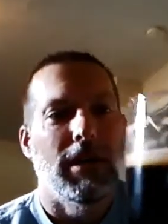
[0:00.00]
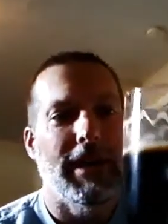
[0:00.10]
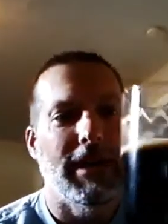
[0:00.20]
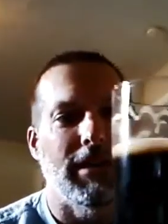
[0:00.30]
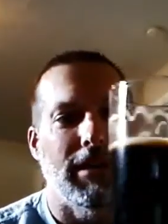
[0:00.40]

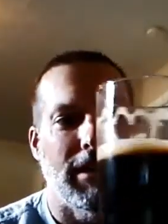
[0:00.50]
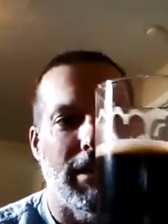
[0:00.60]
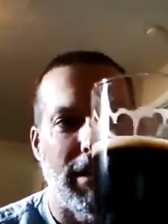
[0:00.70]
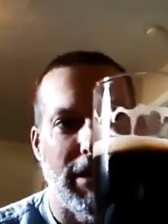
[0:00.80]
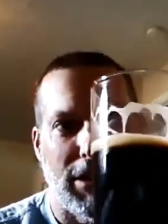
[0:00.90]
And,
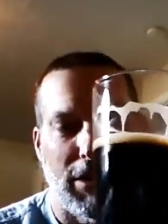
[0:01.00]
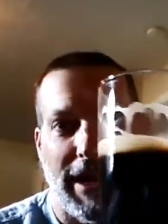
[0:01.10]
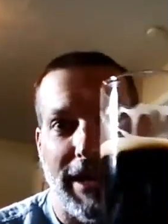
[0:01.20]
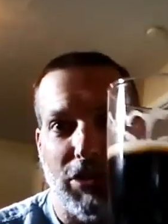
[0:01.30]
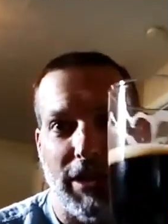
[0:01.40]
you know, it
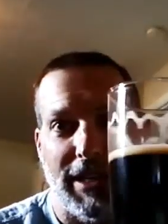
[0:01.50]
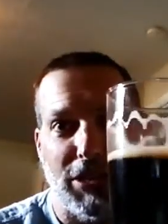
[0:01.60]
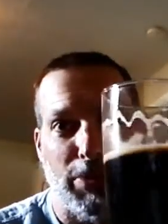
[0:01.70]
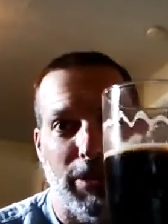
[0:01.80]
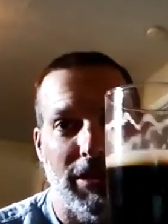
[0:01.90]
actually
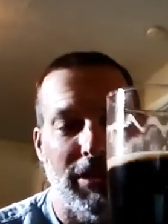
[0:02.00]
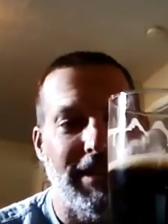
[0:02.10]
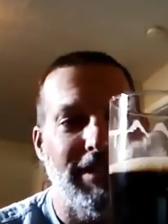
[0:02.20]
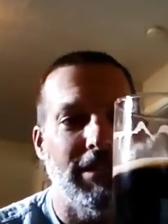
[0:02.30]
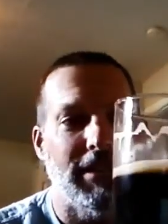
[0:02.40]
has pretty good
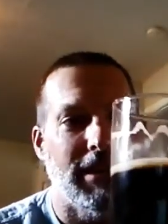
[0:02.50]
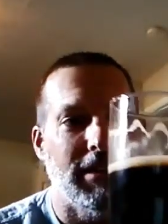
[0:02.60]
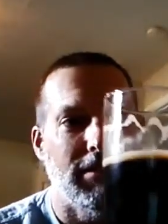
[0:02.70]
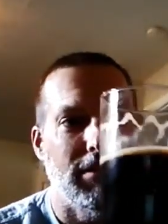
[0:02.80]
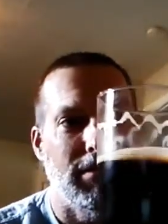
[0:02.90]
lacing on
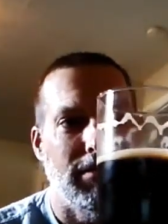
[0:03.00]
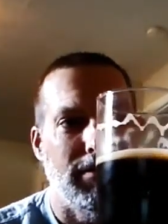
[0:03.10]
it.